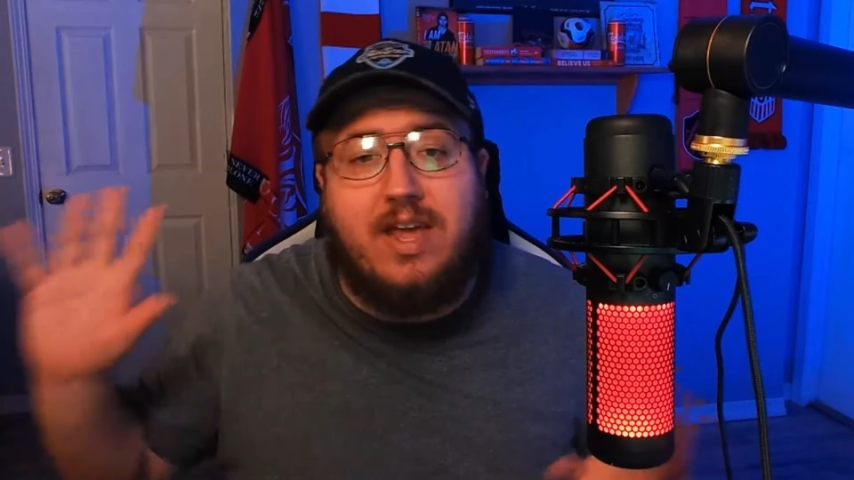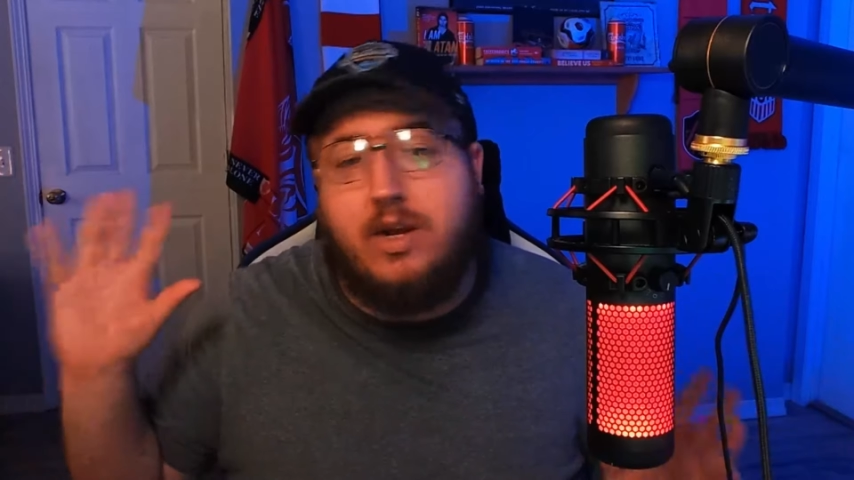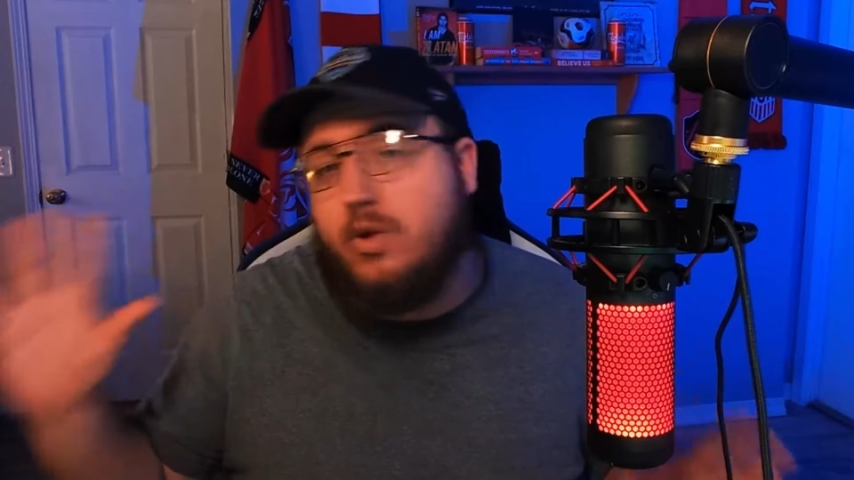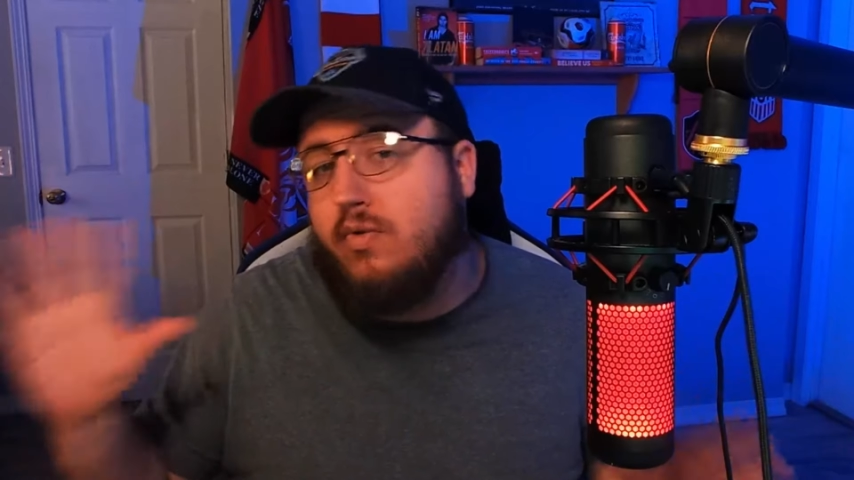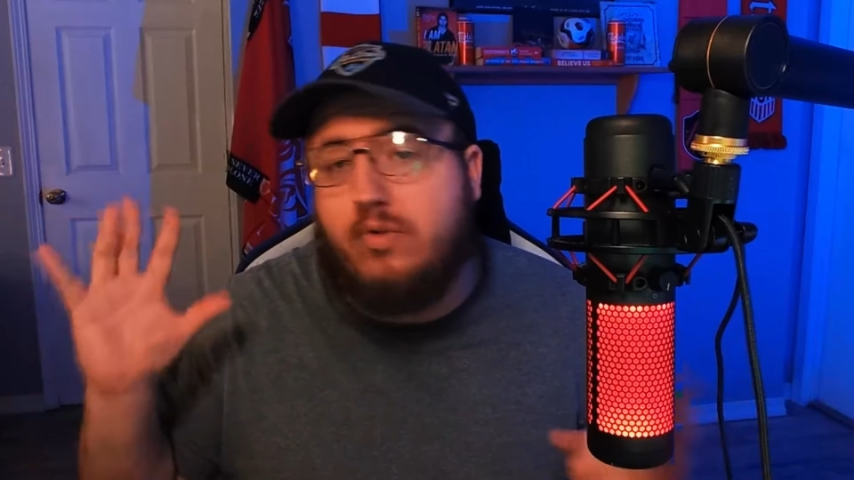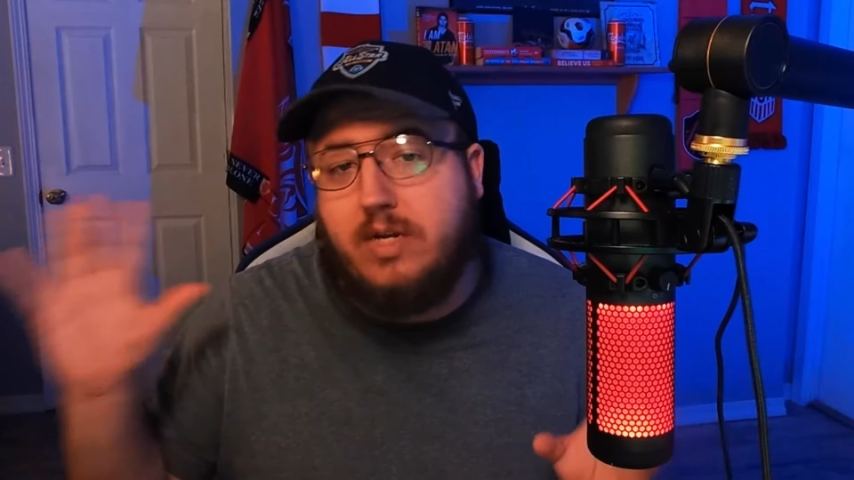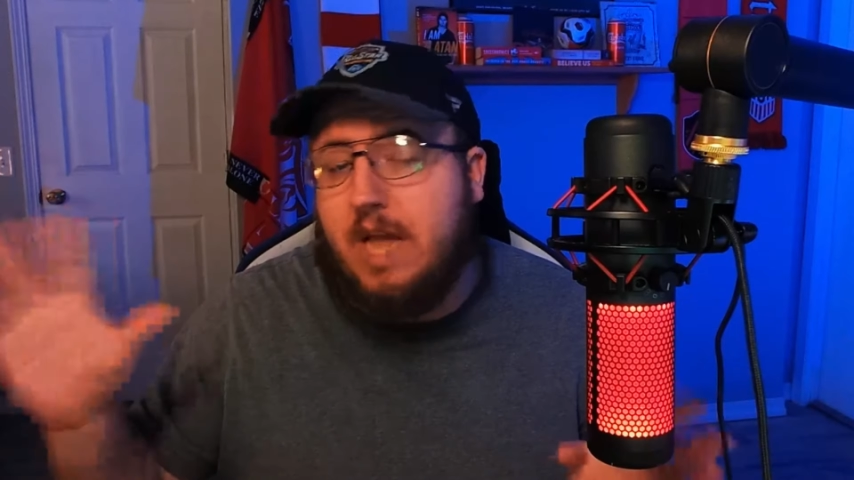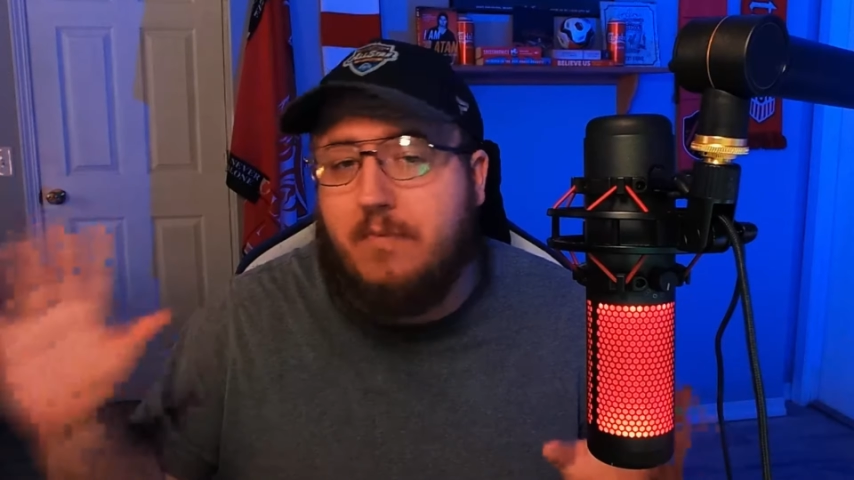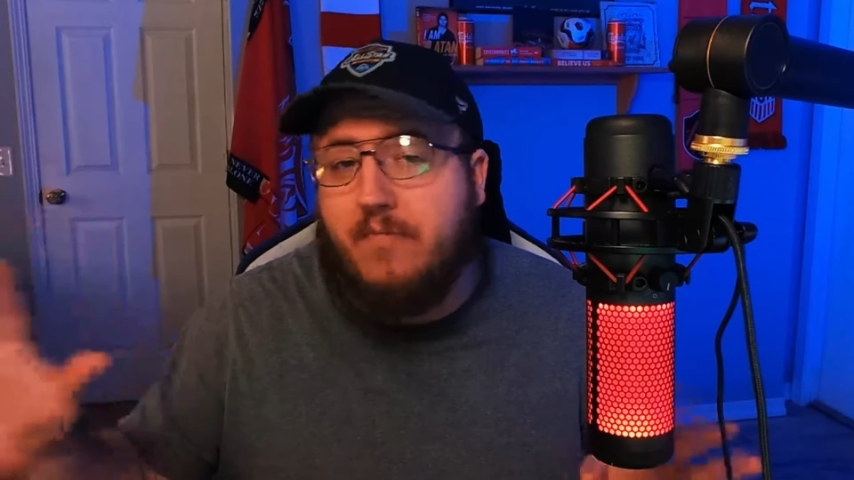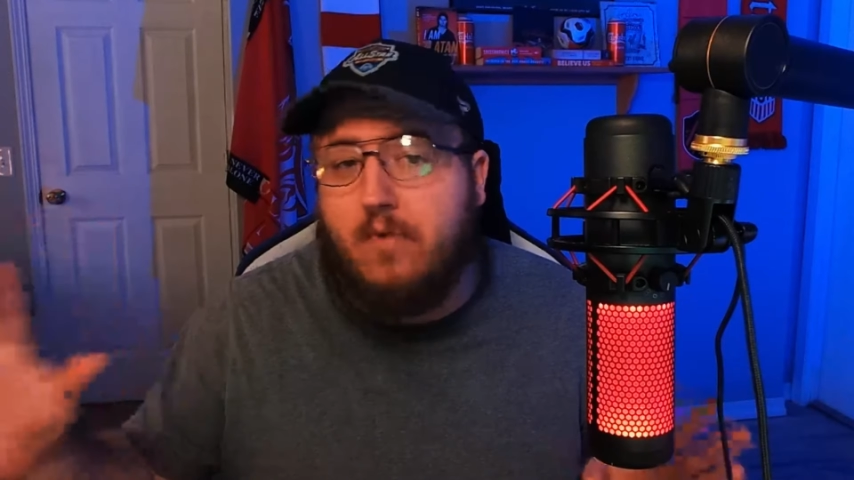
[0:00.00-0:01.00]
new
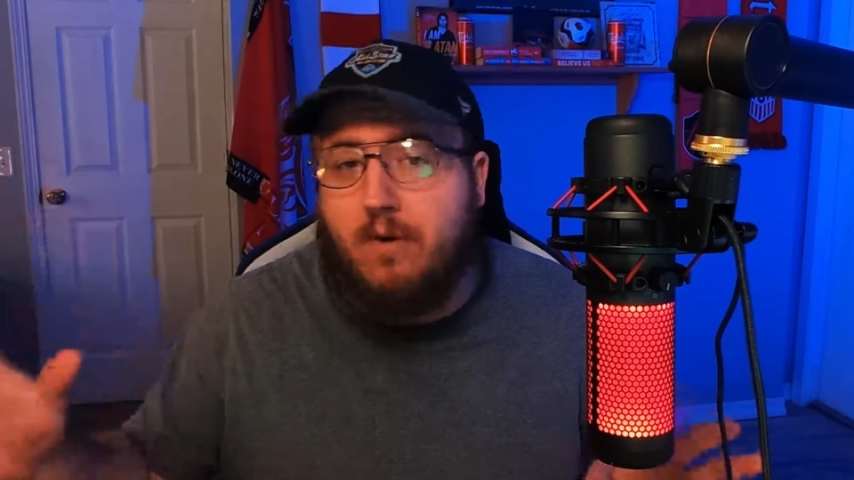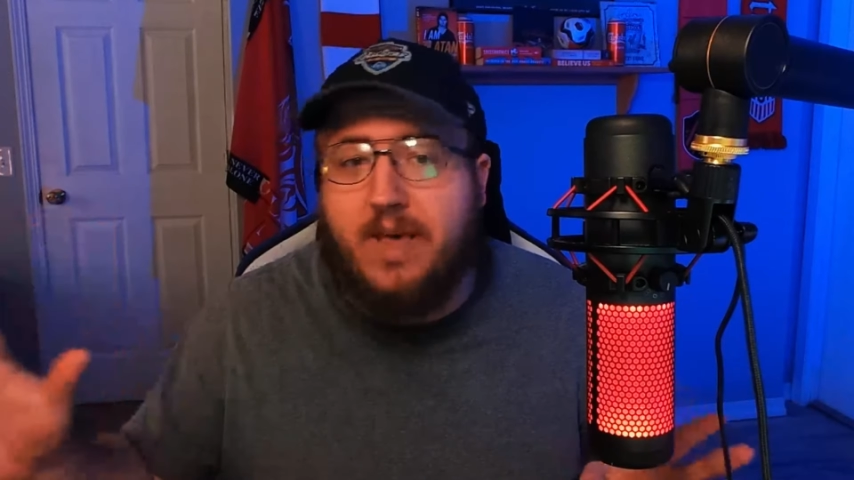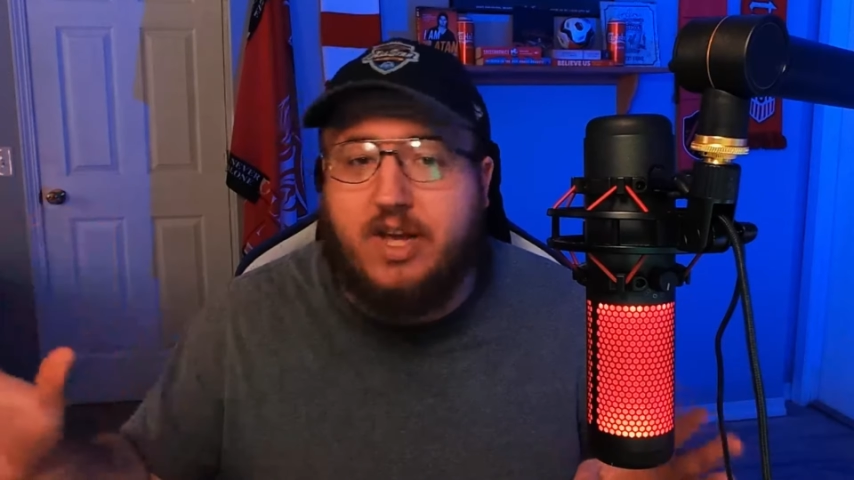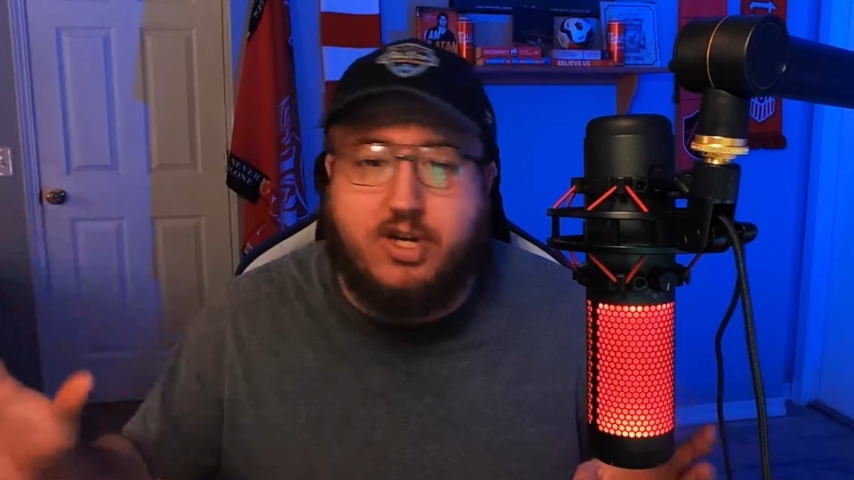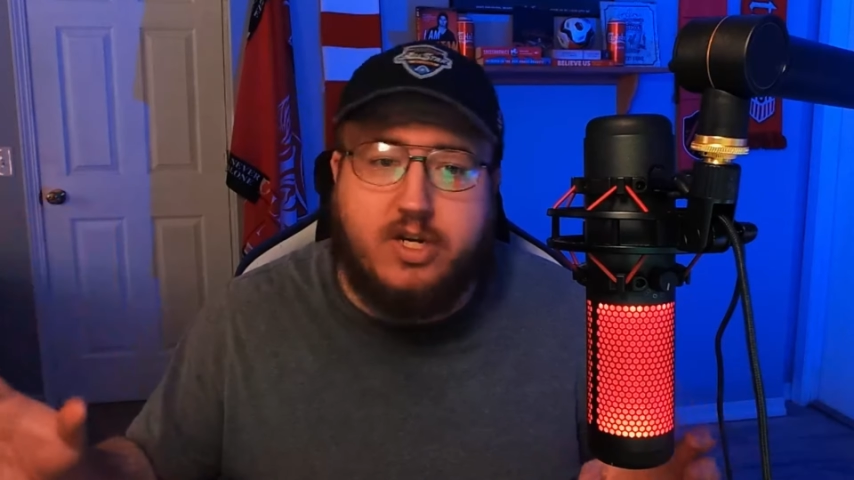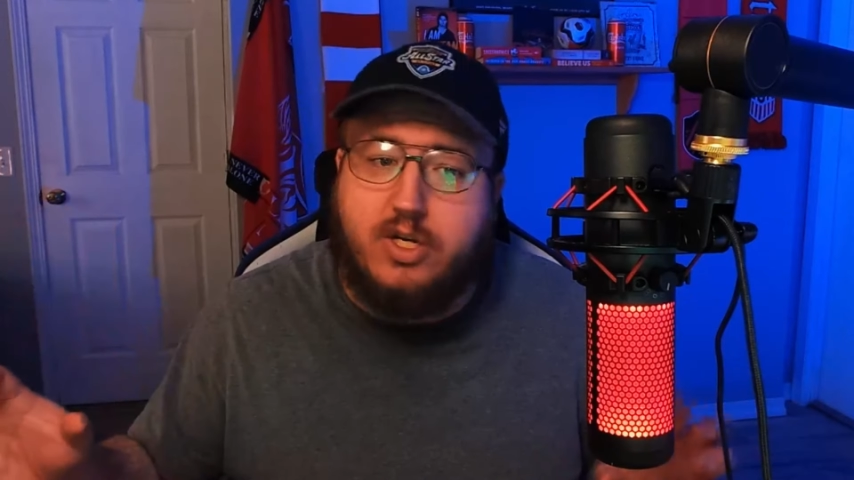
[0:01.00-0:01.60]
type of formation